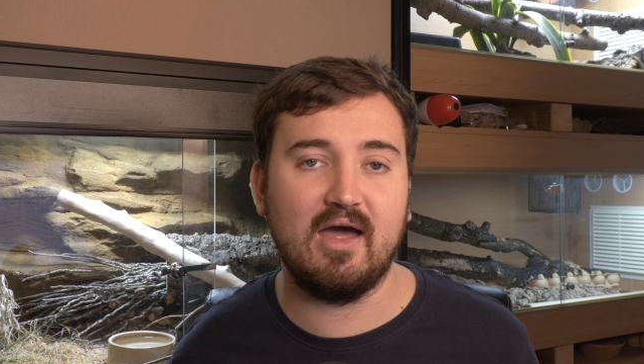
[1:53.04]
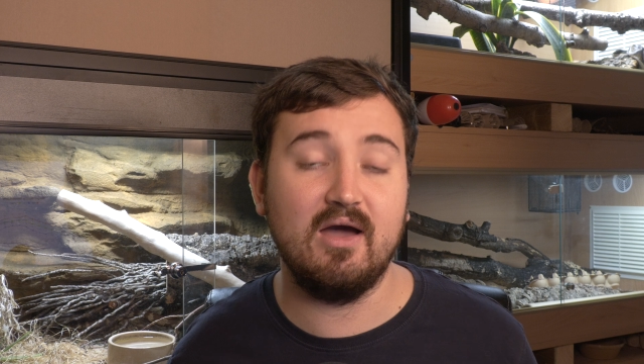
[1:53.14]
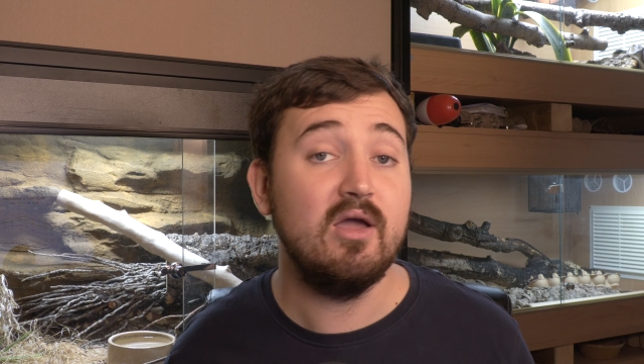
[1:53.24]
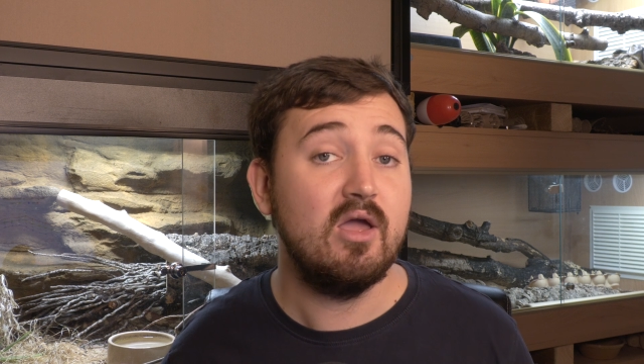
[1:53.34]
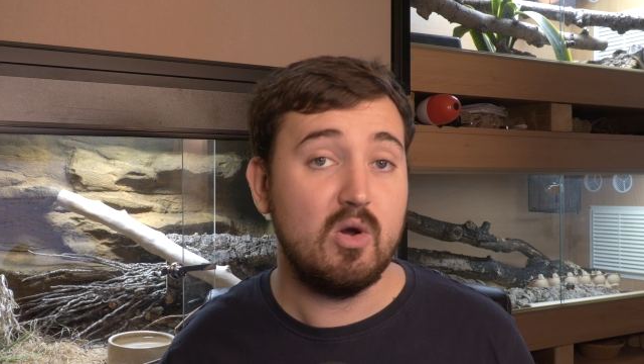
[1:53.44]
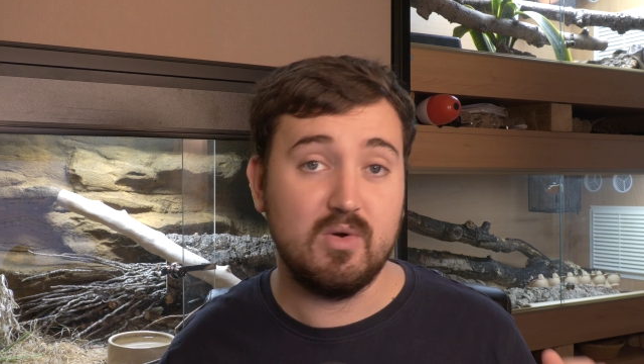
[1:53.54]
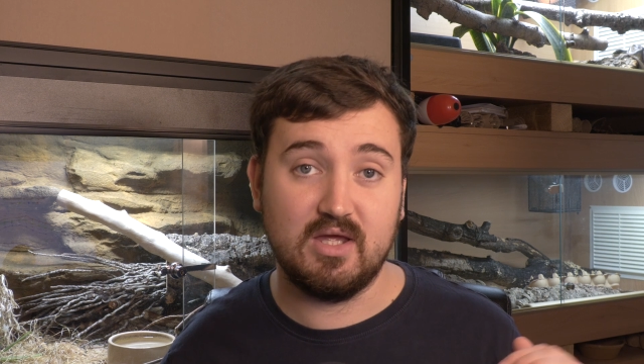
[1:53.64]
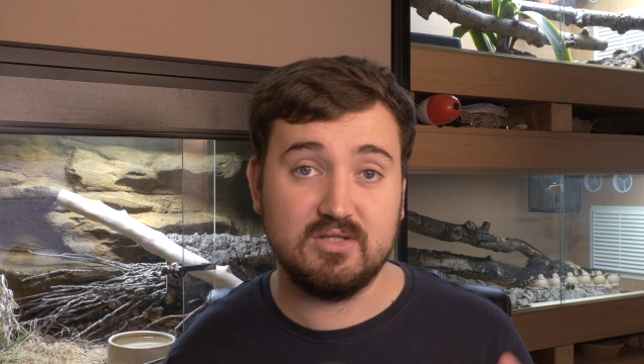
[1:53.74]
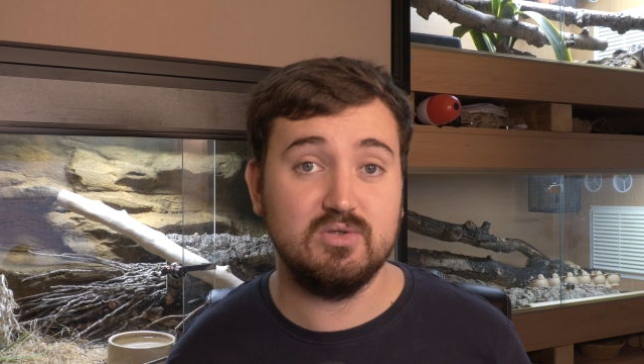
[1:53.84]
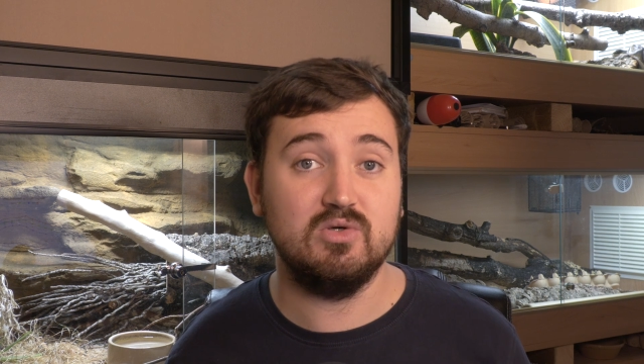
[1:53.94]
that, where
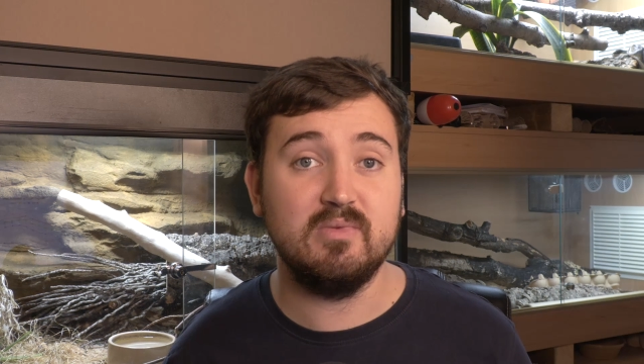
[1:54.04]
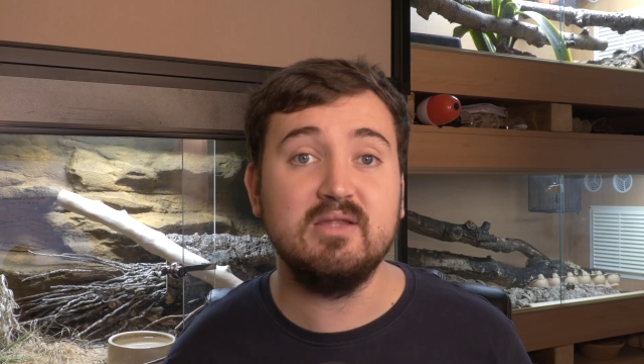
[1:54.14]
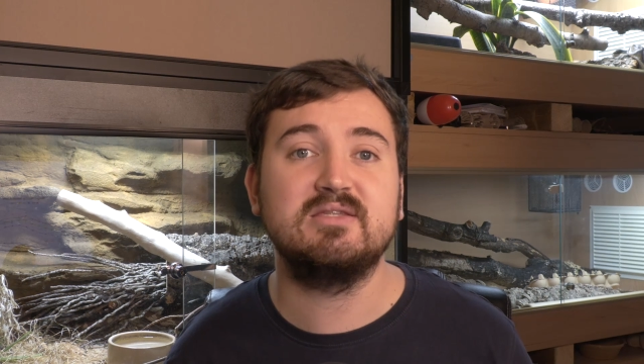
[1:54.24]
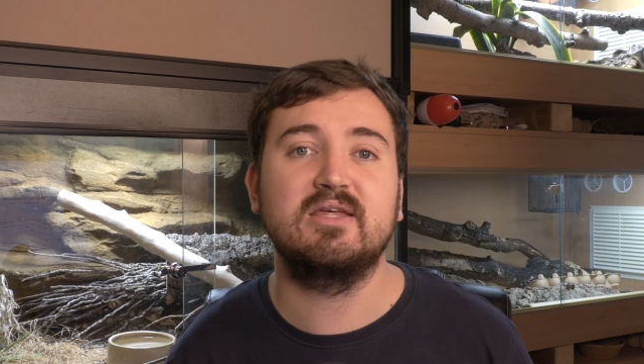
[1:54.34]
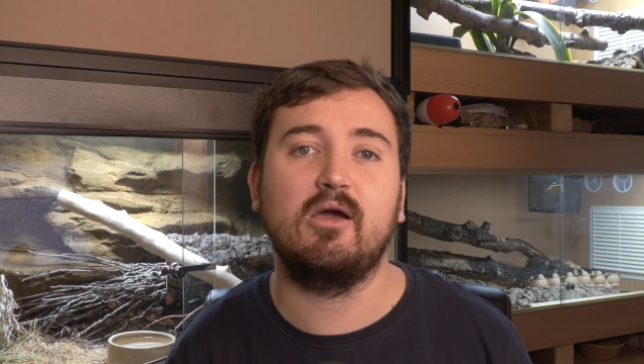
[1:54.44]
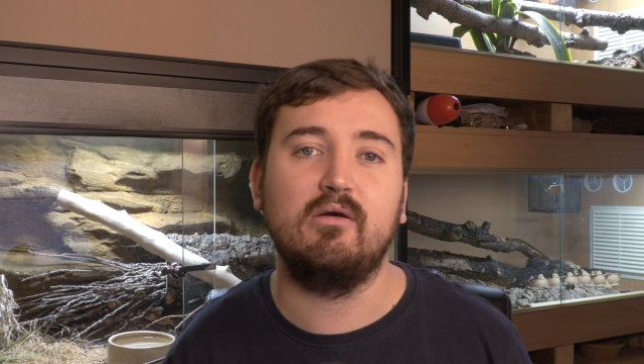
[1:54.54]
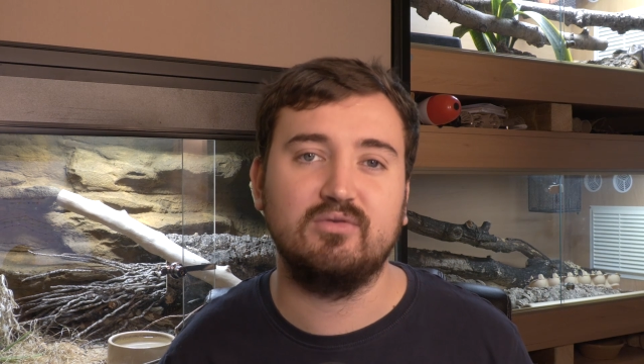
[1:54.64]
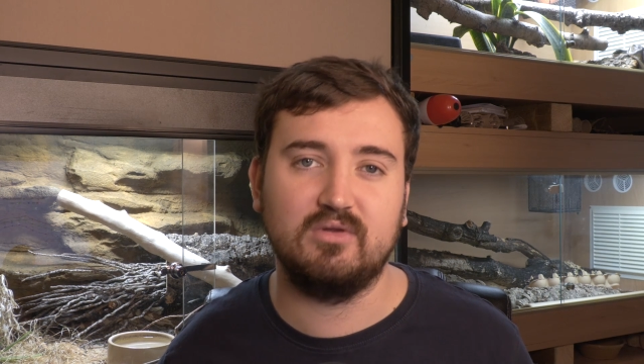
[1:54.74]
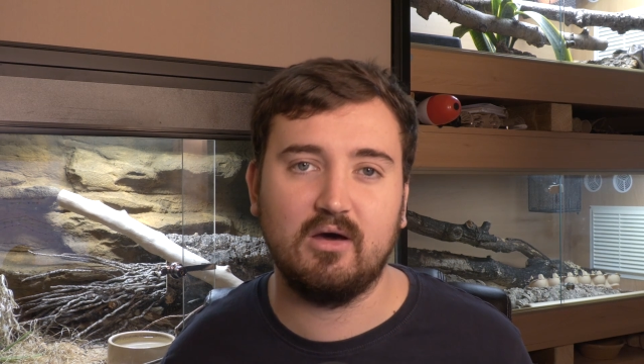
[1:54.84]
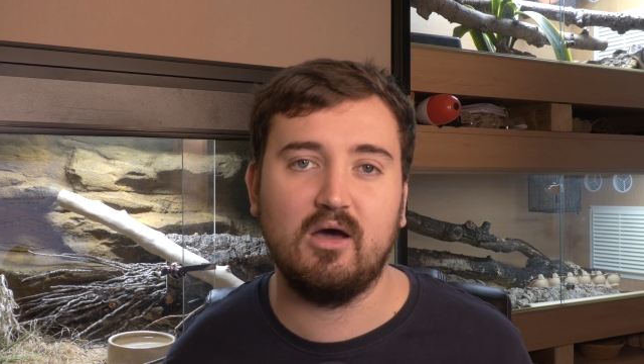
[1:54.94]
they're dormant and they're going
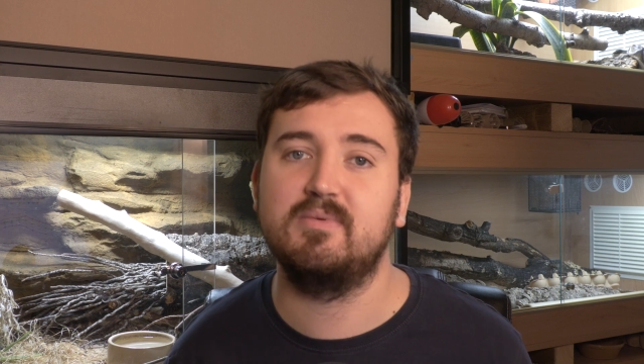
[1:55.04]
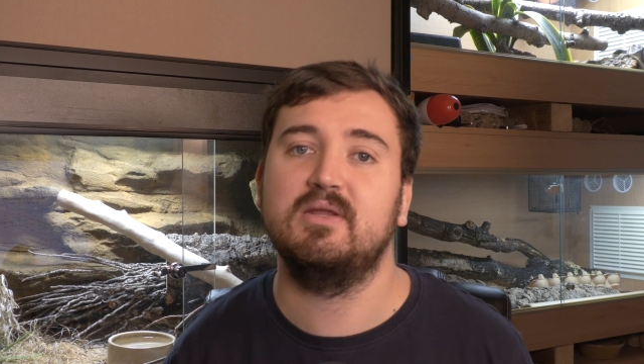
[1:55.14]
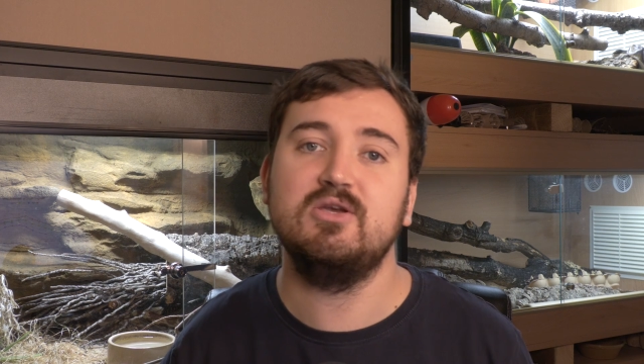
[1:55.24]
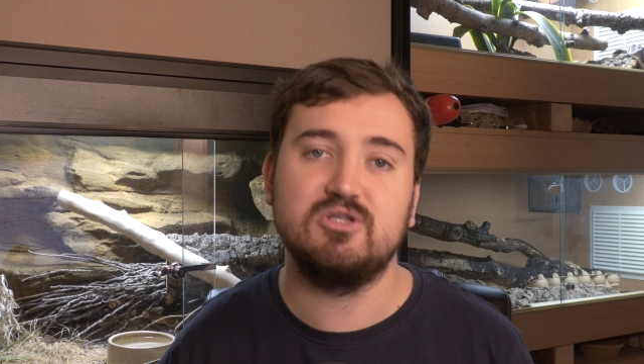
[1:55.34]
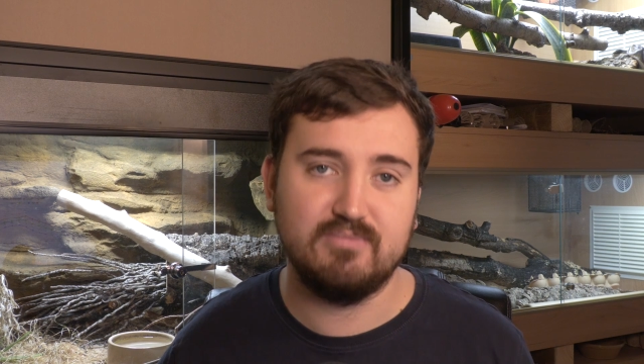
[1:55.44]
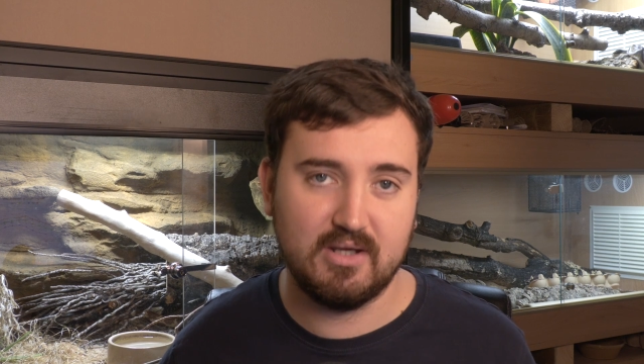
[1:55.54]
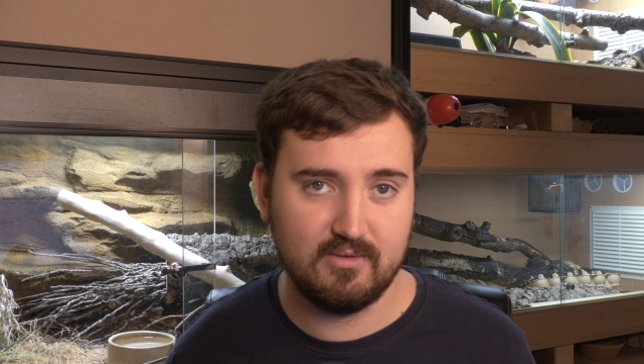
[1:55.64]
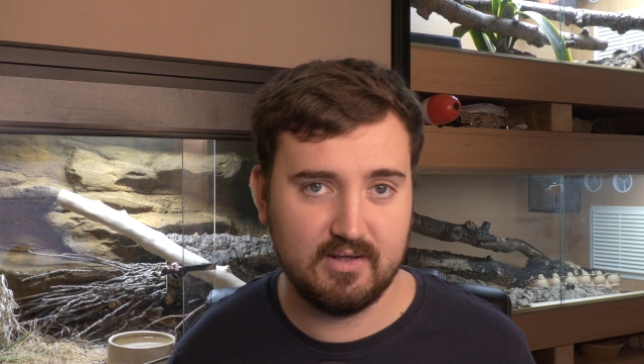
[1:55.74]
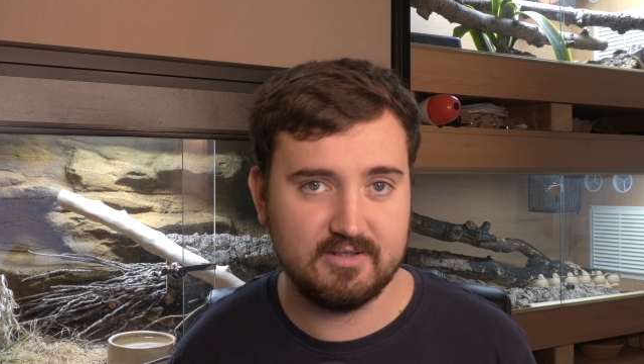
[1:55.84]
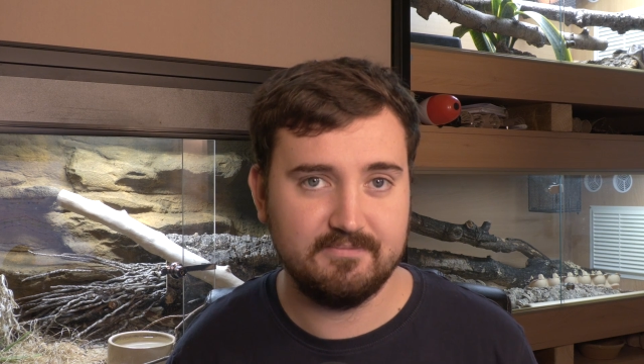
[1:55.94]
through the hibernation period.